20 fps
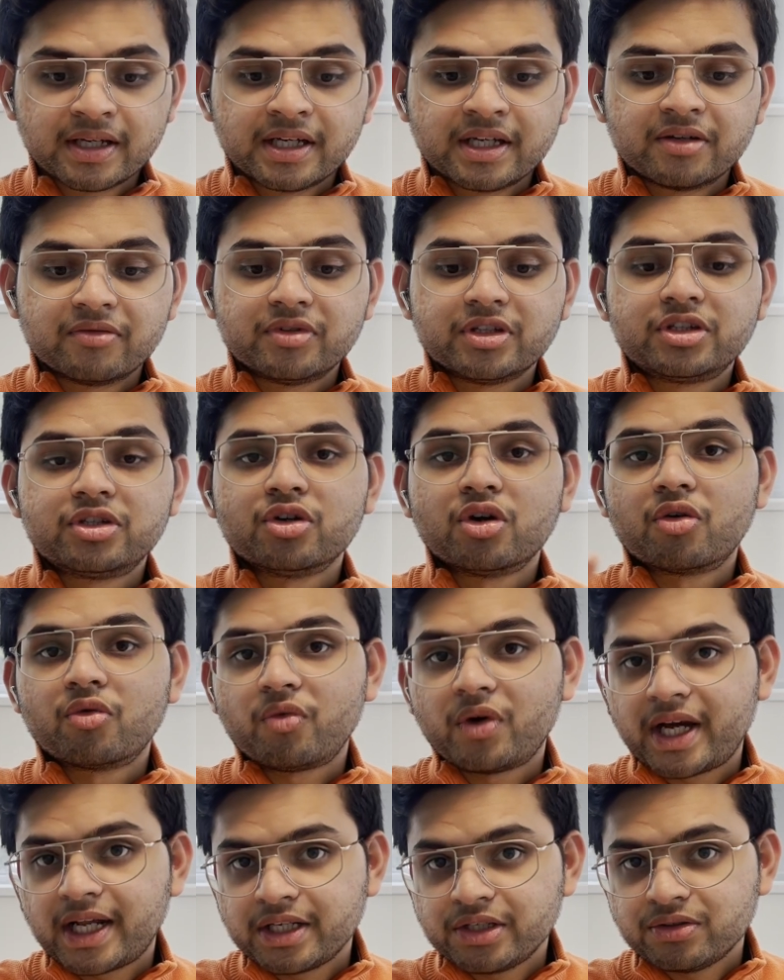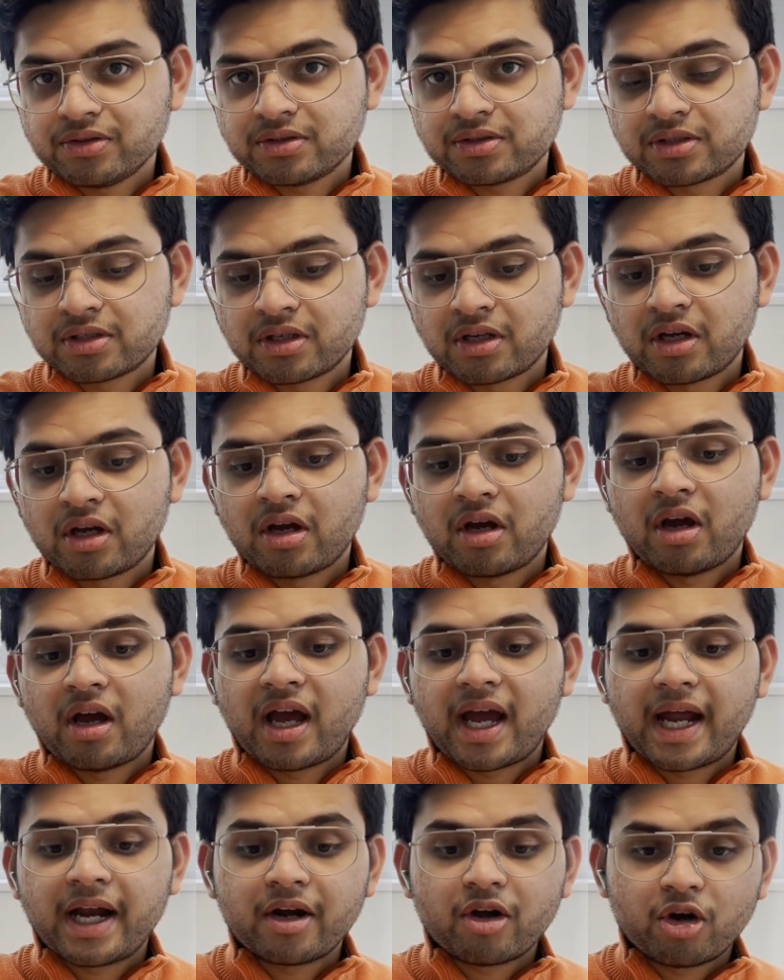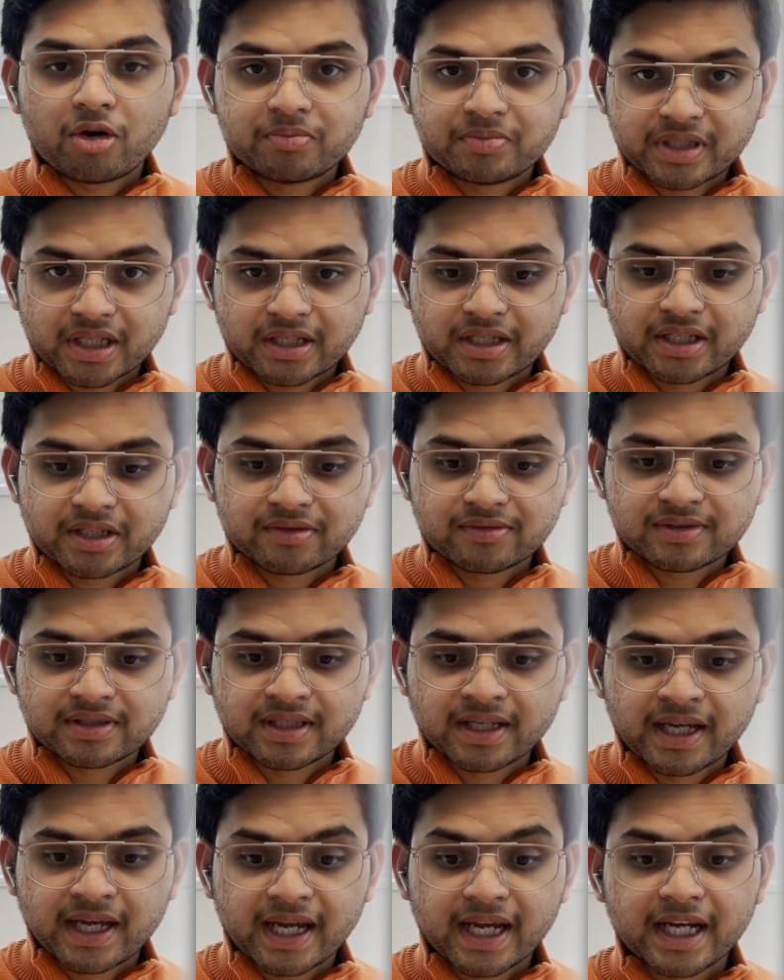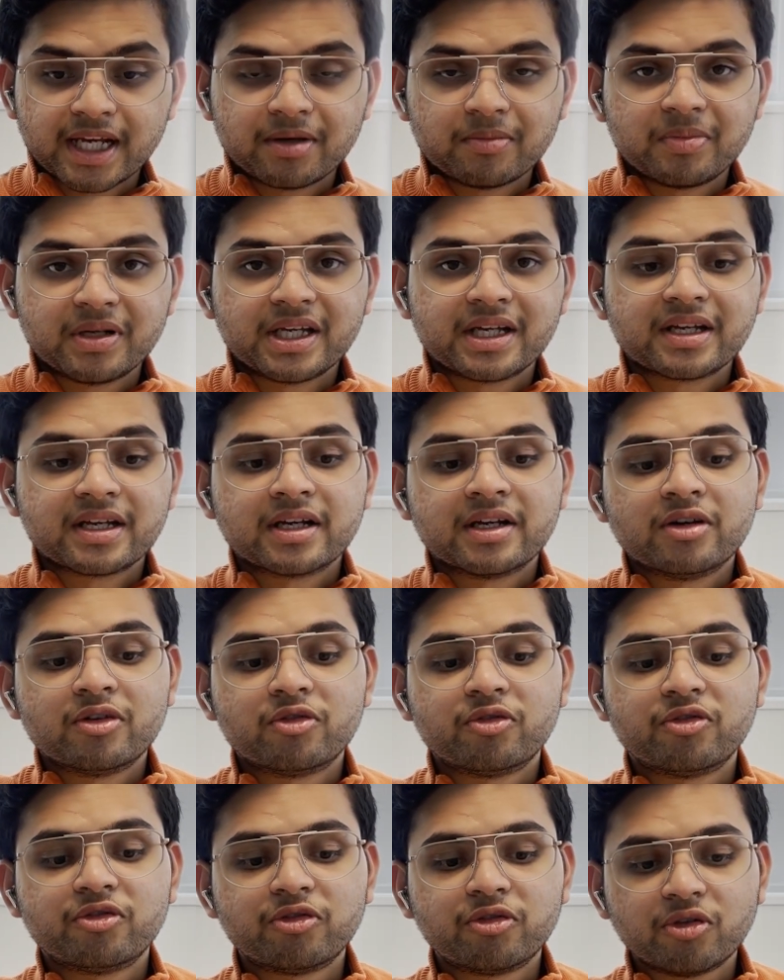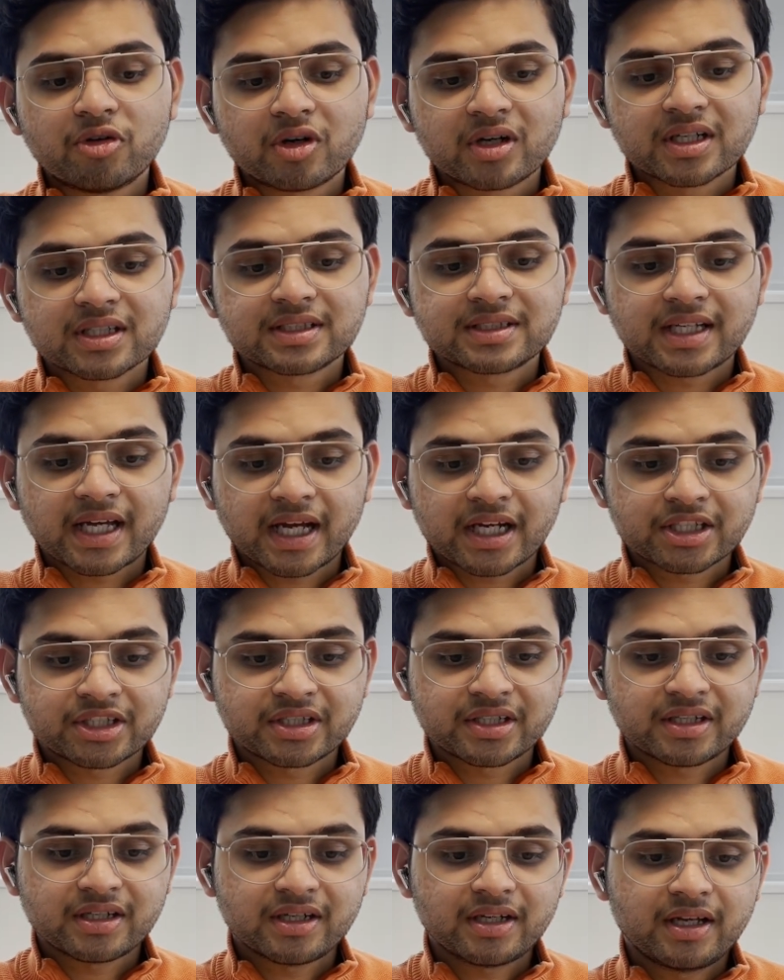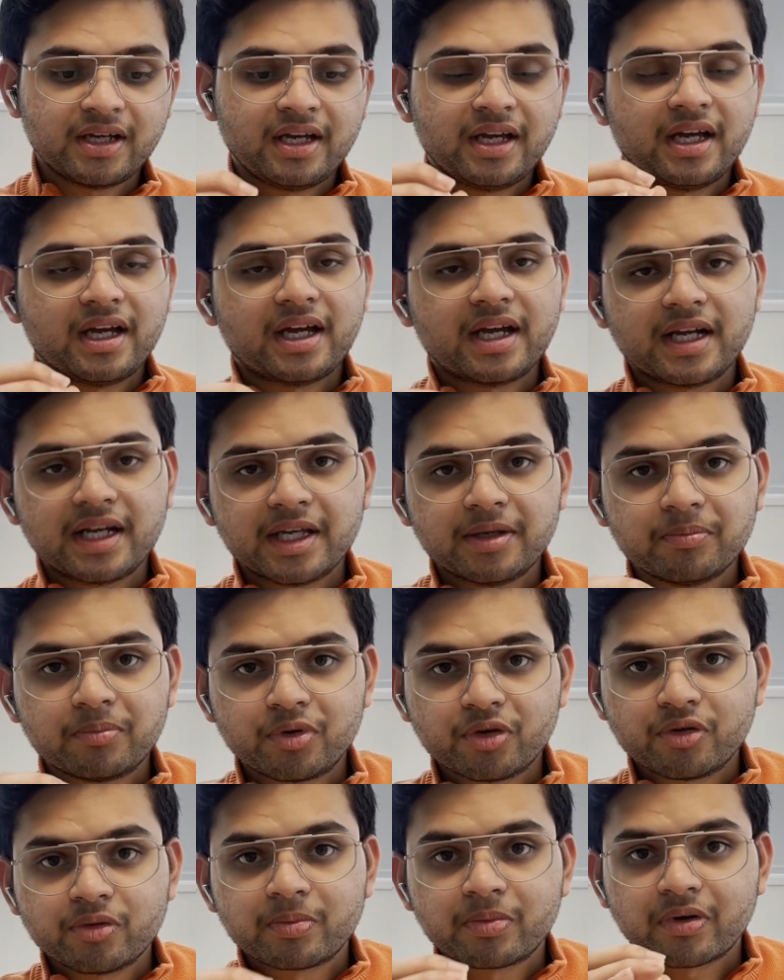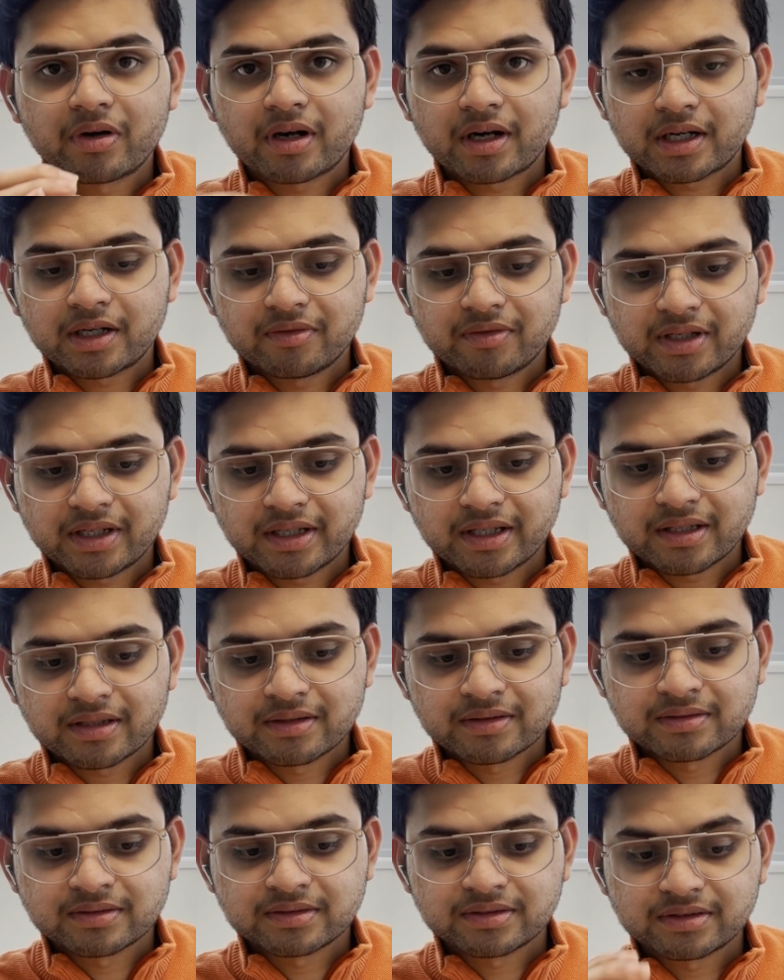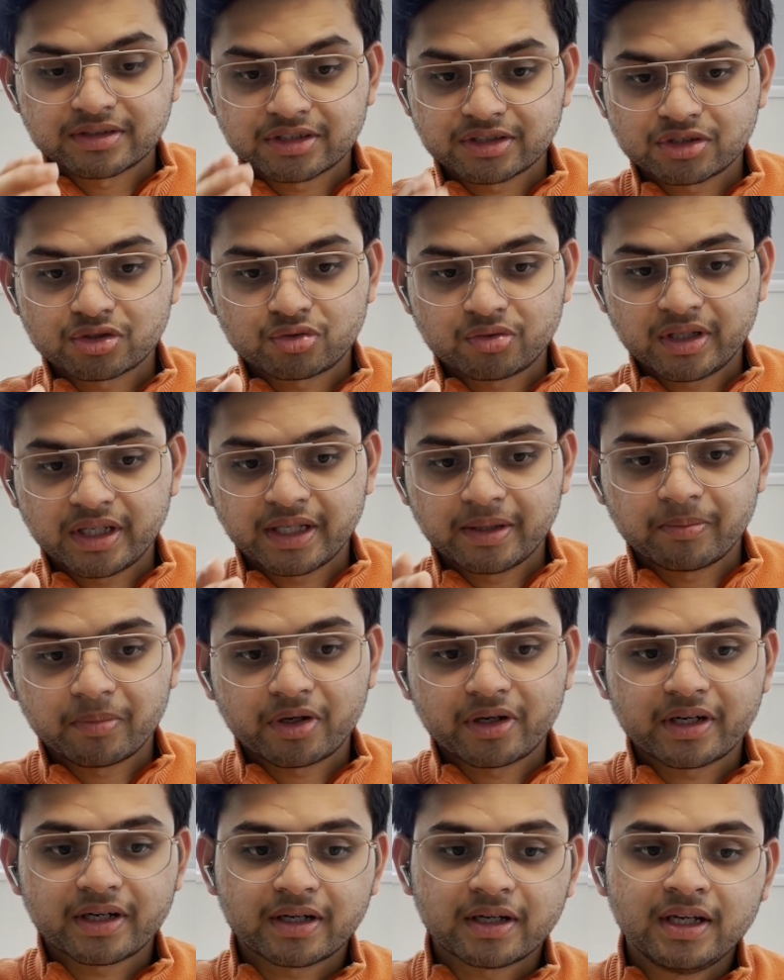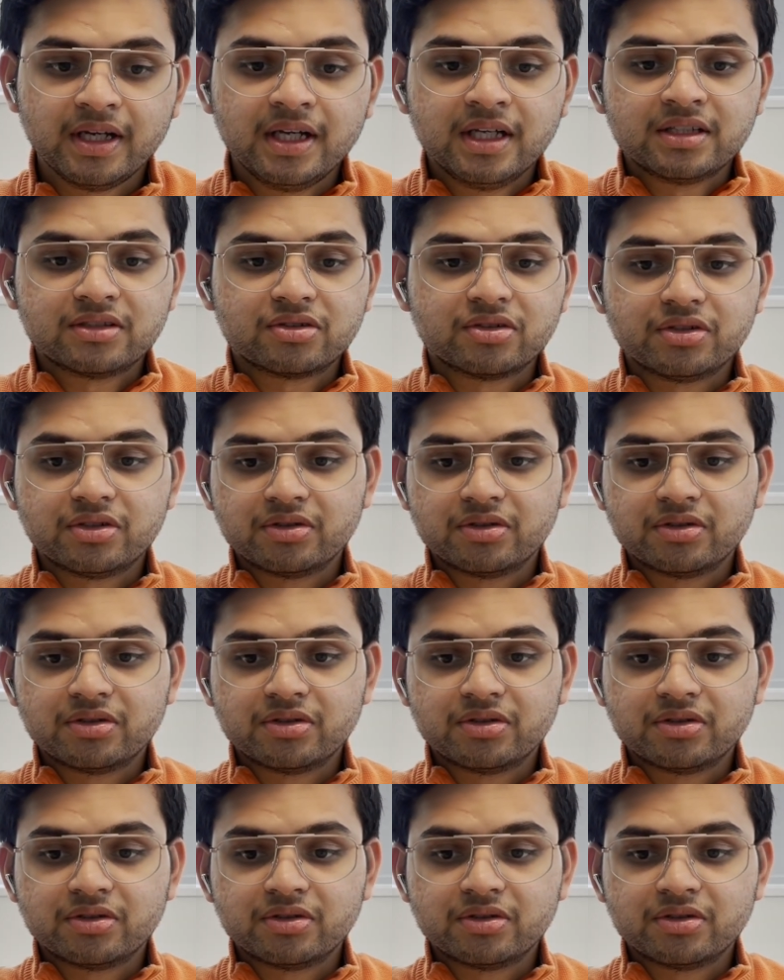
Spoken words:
with your values and objectives, enabling focused action and improved productivity. This is really important. So